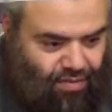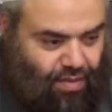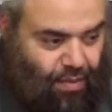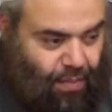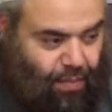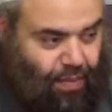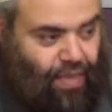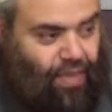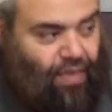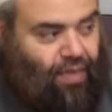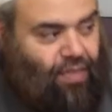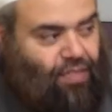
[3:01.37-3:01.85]
the
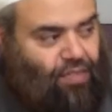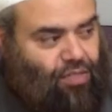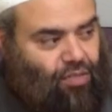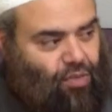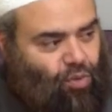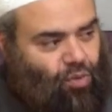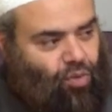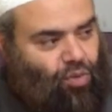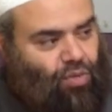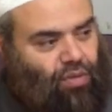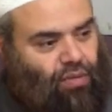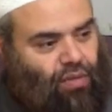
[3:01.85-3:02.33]

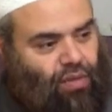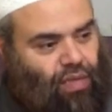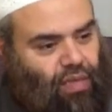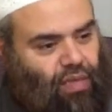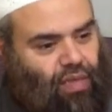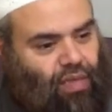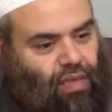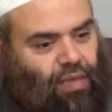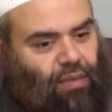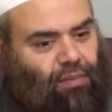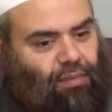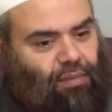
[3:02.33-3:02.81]
parents ordering
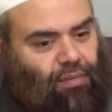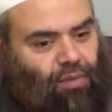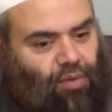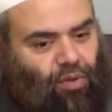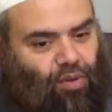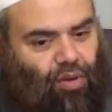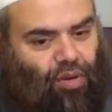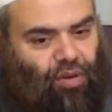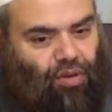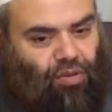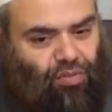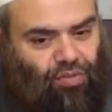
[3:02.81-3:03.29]
him
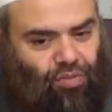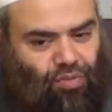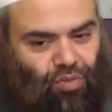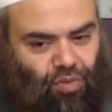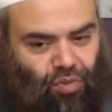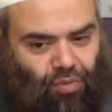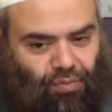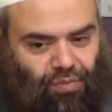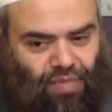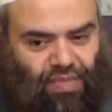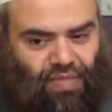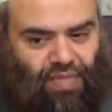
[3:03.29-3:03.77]
or her to
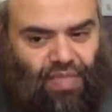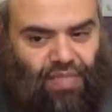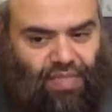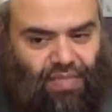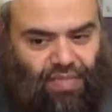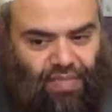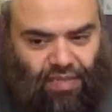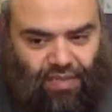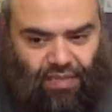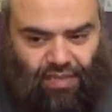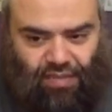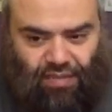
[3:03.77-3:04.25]
commit a
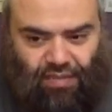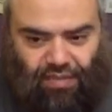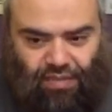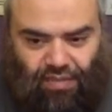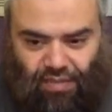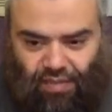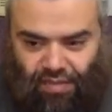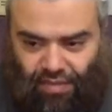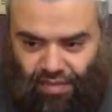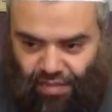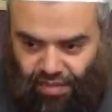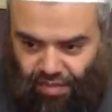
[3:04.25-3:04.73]
sin,
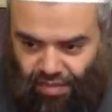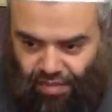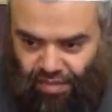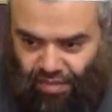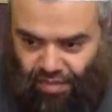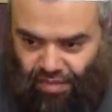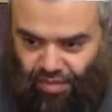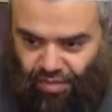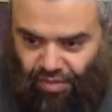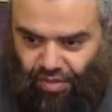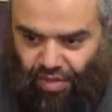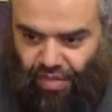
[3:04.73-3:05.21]

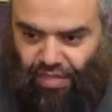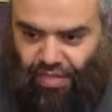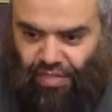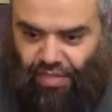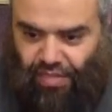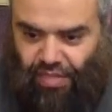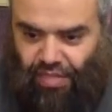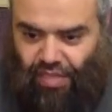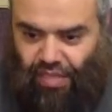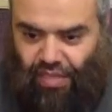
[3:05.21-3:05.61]
right?